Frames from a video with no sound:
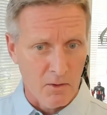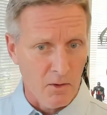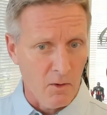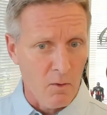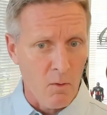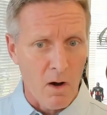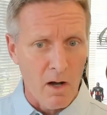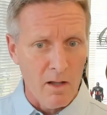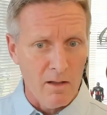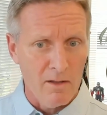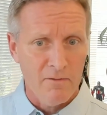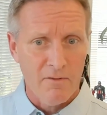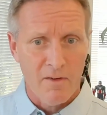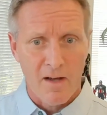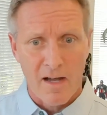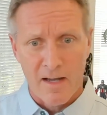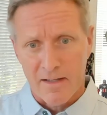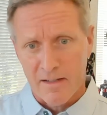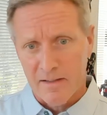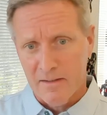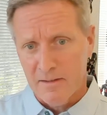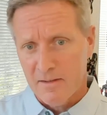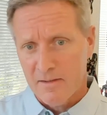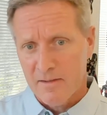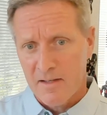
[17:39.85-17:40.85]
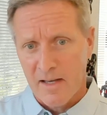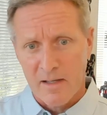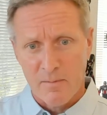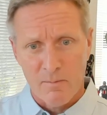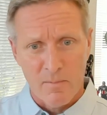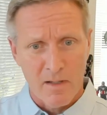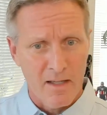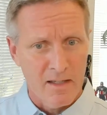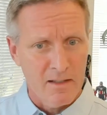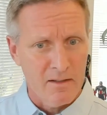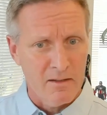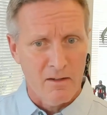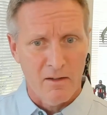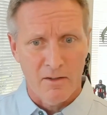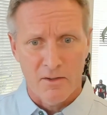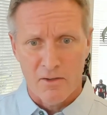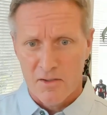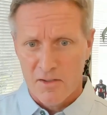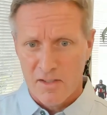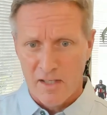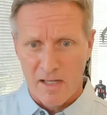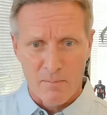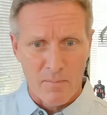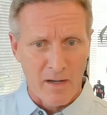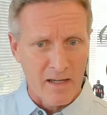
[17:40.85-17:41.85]
you can qualify and segment and
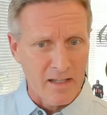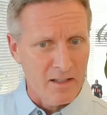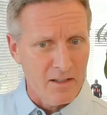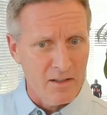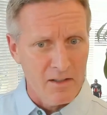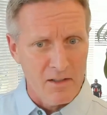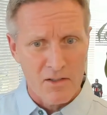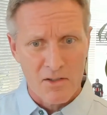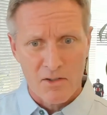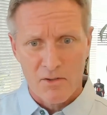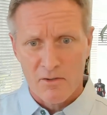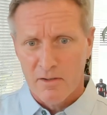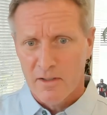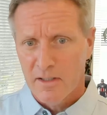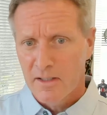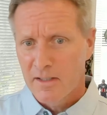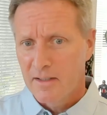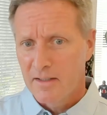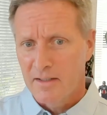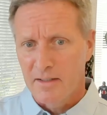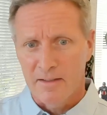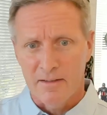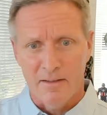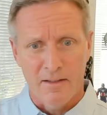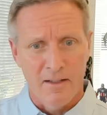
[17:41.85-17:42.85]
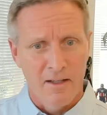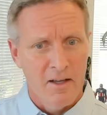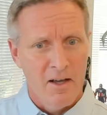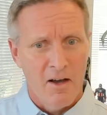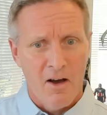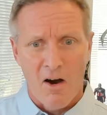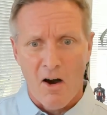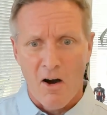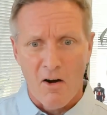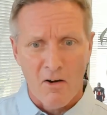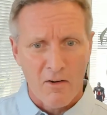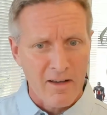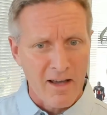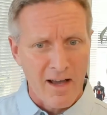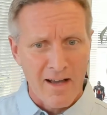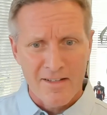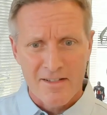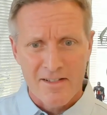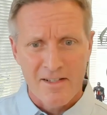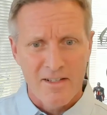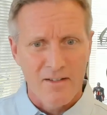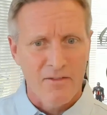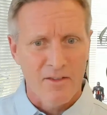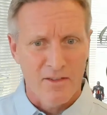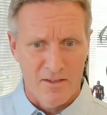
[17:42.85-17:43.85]
understand by industry and all
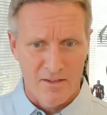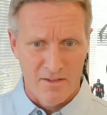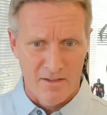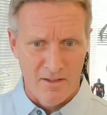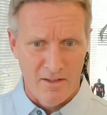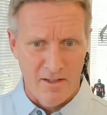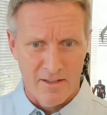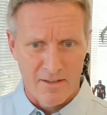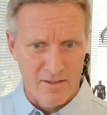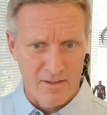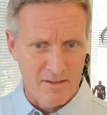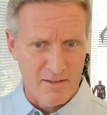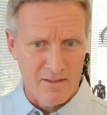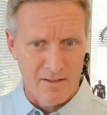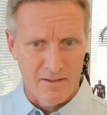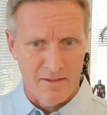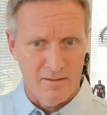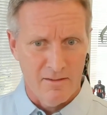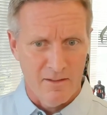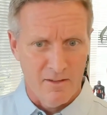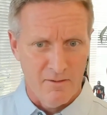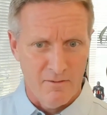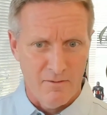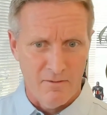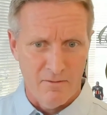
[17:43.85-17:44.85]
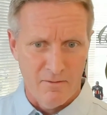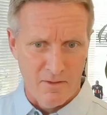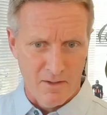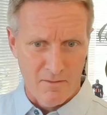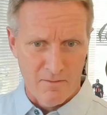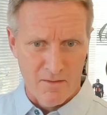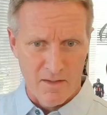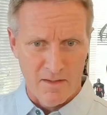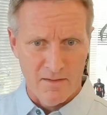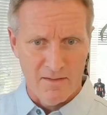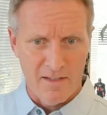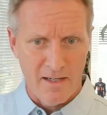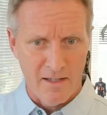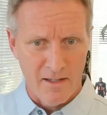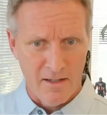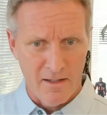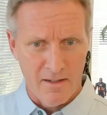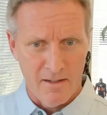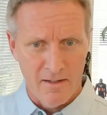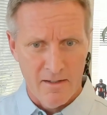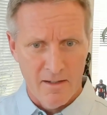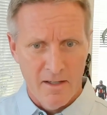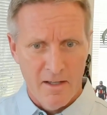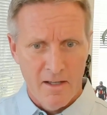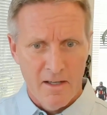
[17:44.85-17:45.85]
kinds of different slices in, of, of the
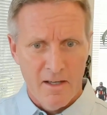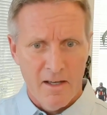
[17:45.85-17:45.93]
data.